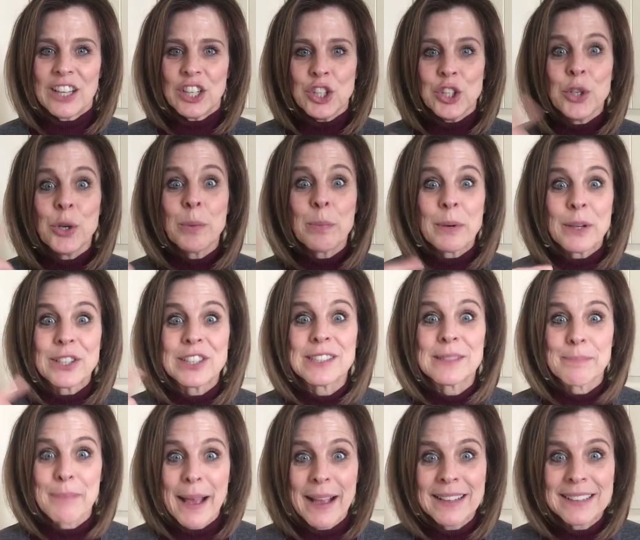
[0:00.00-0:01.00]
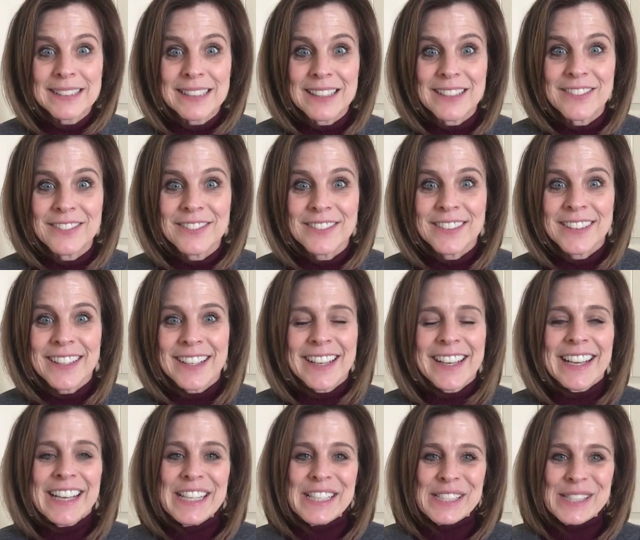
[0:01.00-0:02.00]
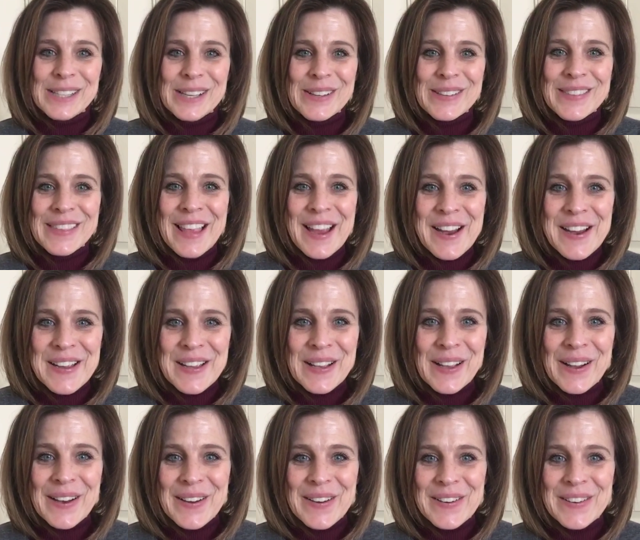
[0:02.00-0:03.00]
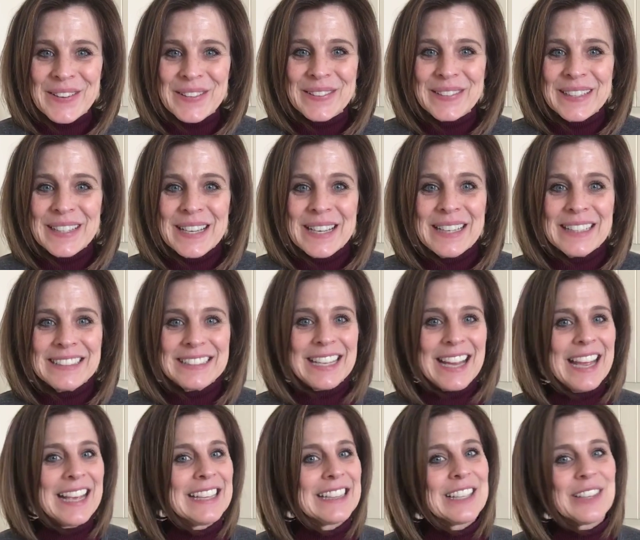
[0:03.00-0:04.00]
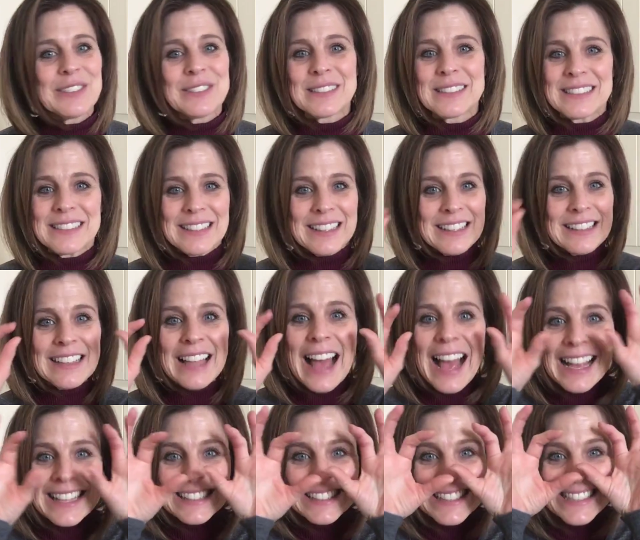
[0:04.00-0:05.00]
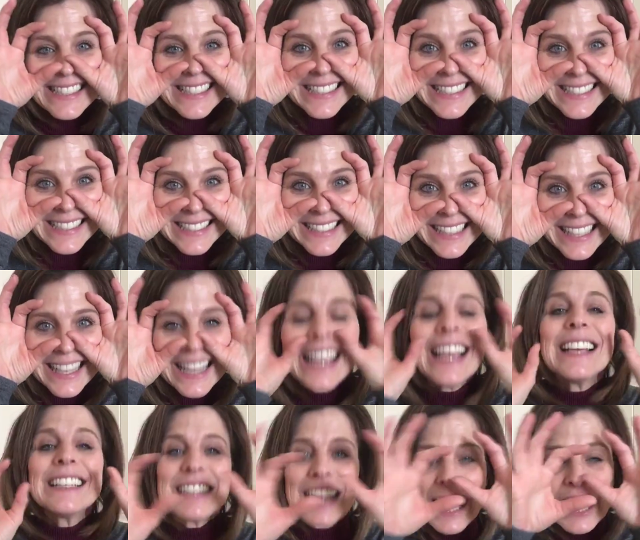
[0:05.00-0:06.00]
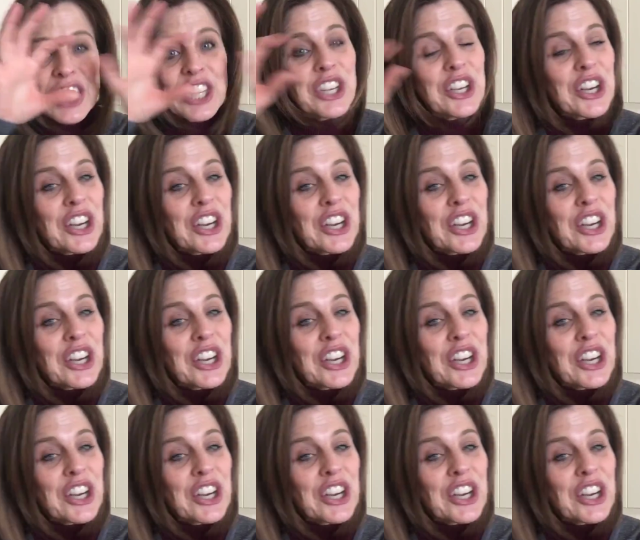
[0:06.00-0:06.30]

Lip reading: New perspective. So there you go. Take those glasses, take